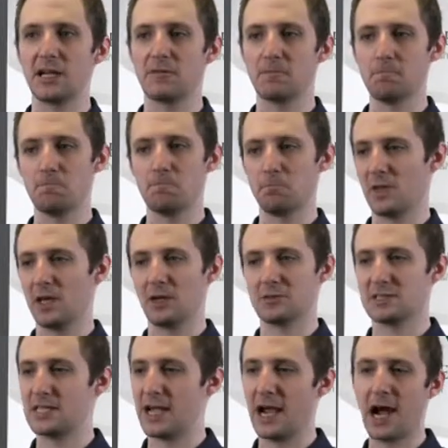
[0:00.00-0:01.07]
if,
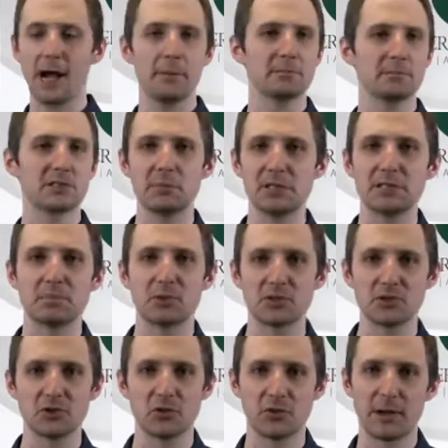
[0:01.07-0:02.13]
say I'm somebody's
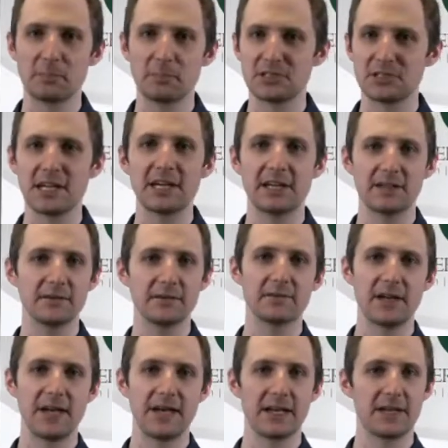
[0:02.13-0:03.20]
personal
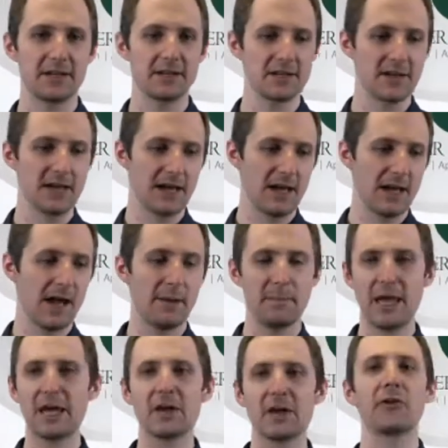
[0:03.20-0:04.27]
representative and I'm
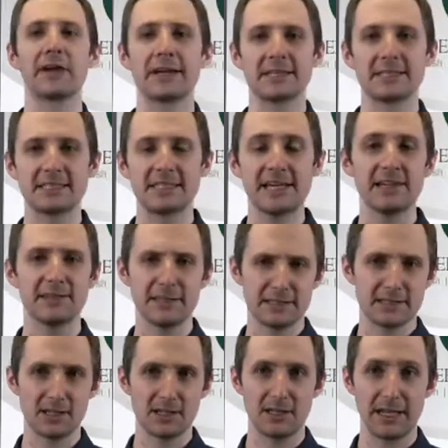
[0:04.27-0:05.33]
handling an estate, and then
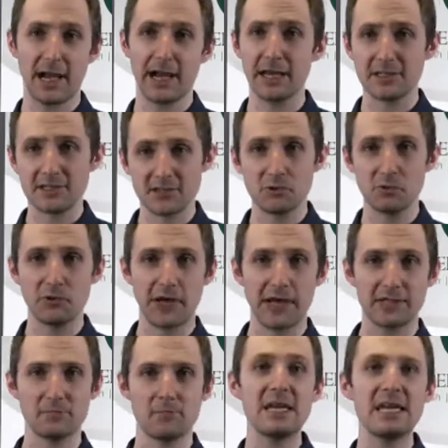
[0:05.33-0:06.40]
suddenly I get sued
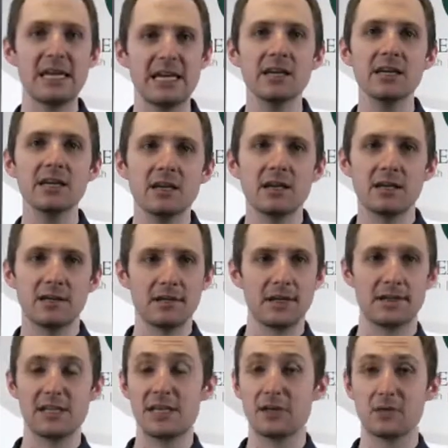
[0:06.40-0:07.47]
as me,
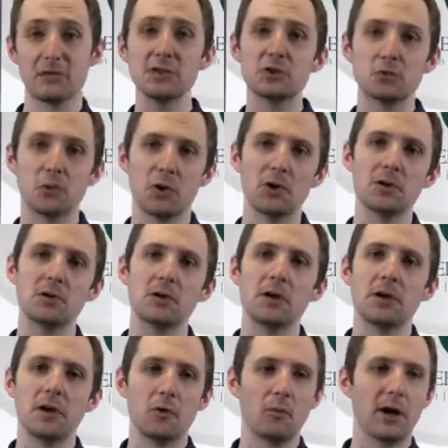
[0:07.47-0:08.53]
the individual,
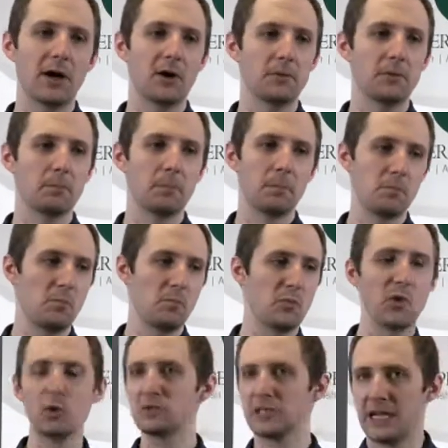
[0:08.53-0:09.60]
well,
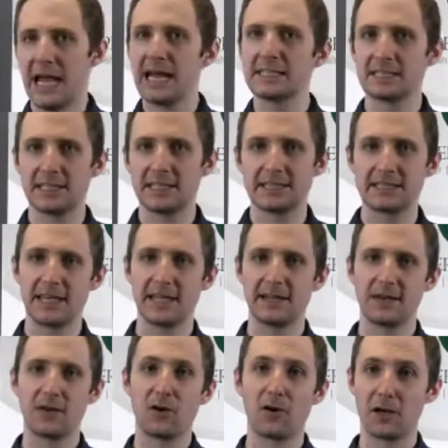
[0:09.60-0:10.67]
those assets that
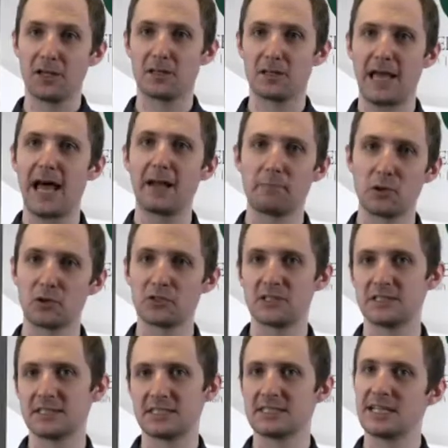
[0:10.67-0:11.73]
are in that
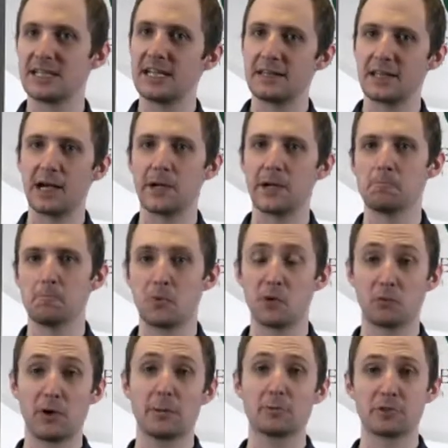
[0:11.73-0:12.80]
person's estate that I'm
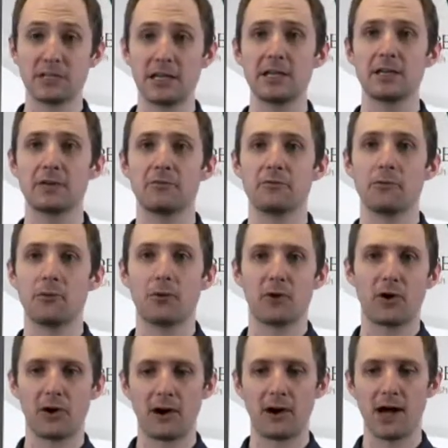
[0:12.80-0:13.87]
the representative for
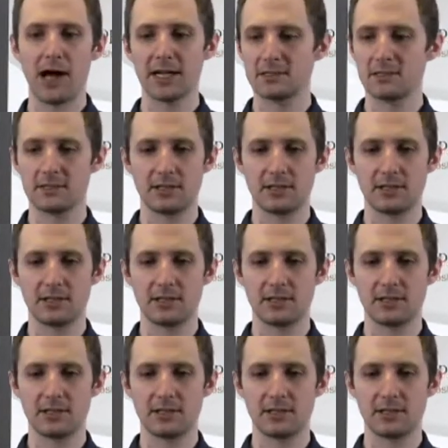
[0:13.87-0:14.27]
are not